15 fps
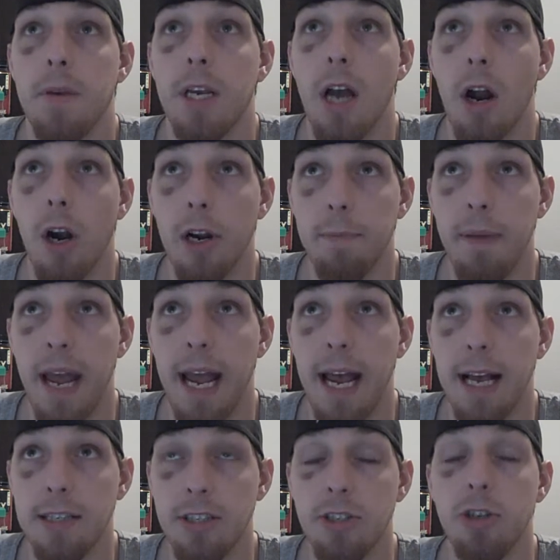guard
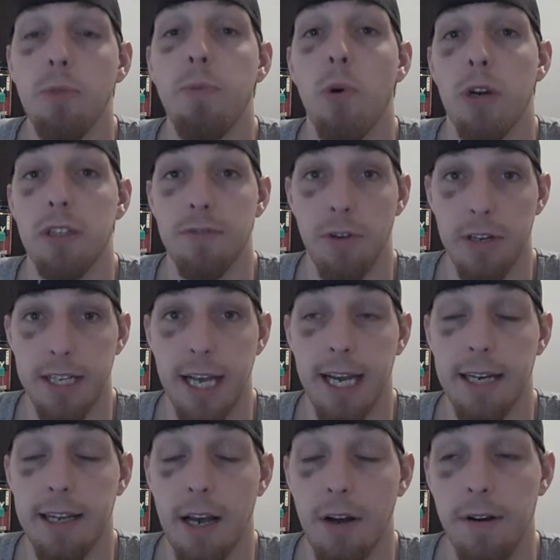pass, 2 points for a
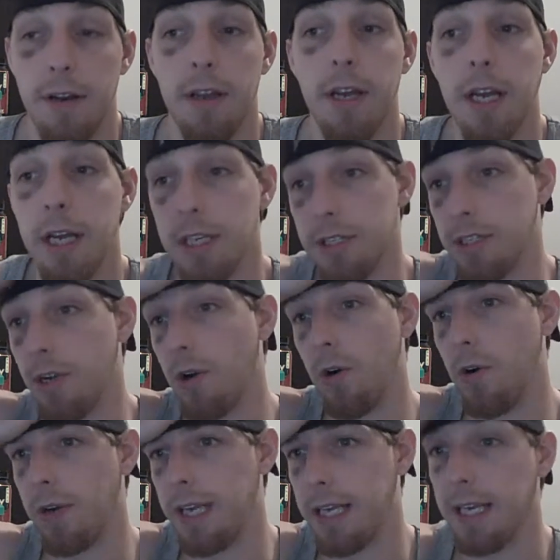takedown.
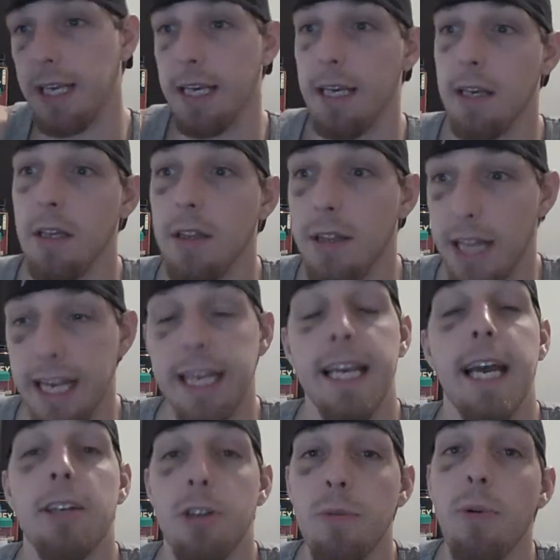So he
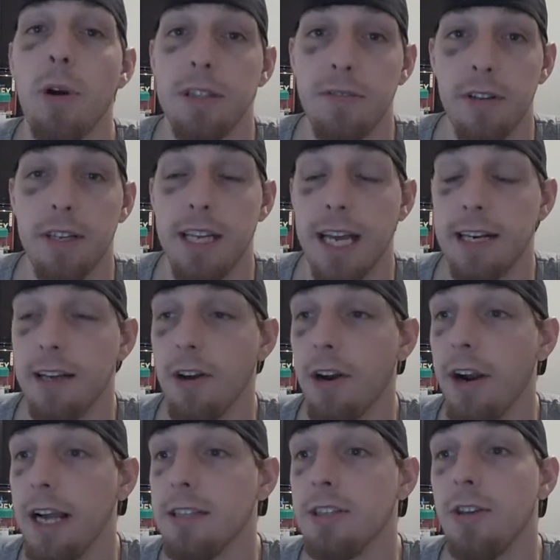got 2 points for the takedown. All
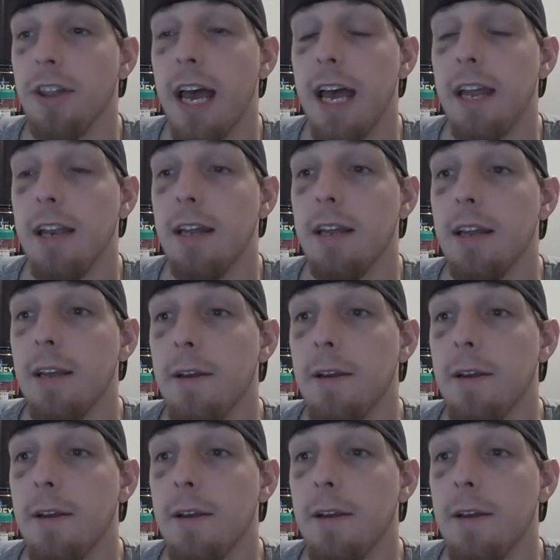right. So then